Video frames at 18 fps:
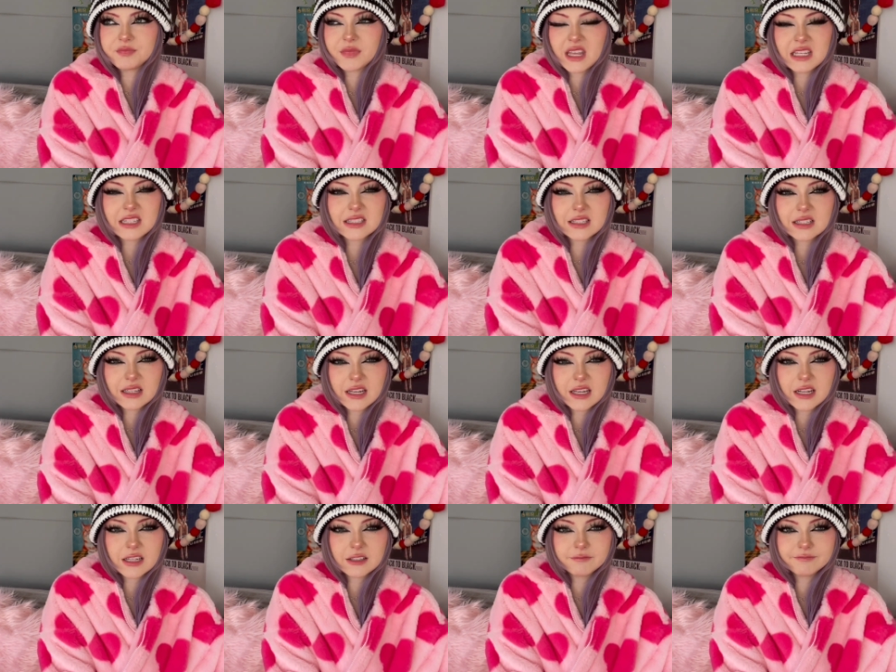
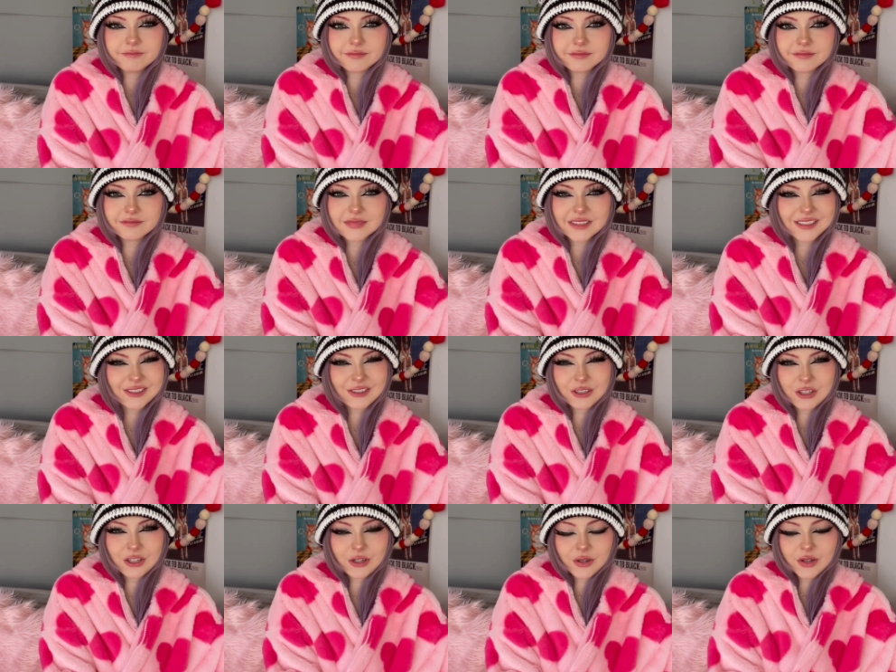Insulating? I don't
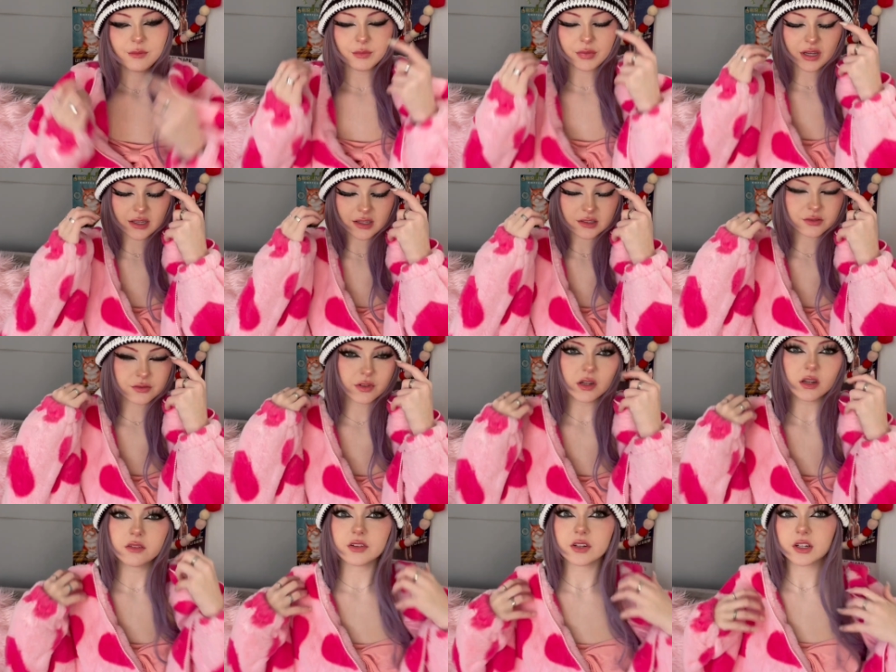know. But it's
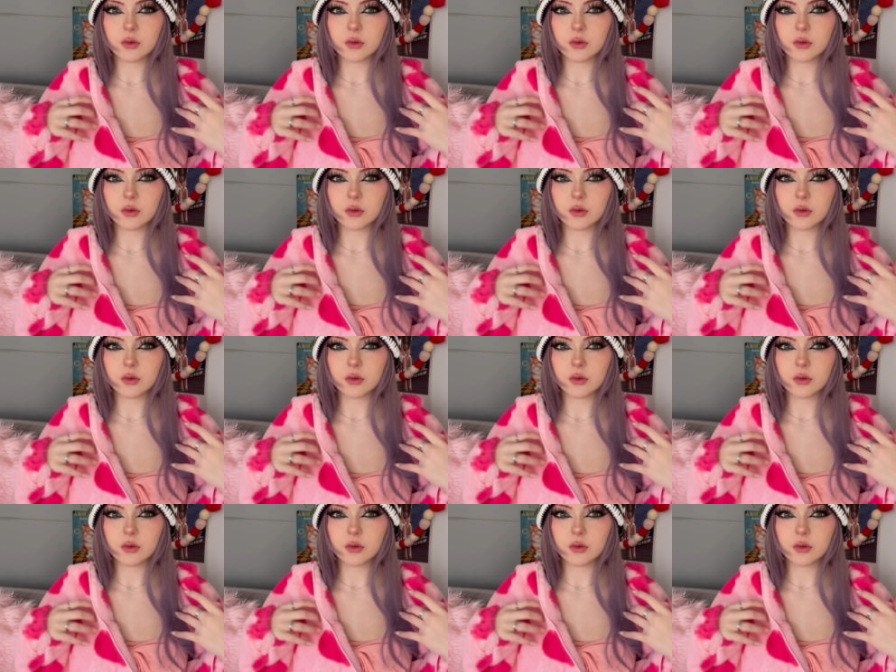very, very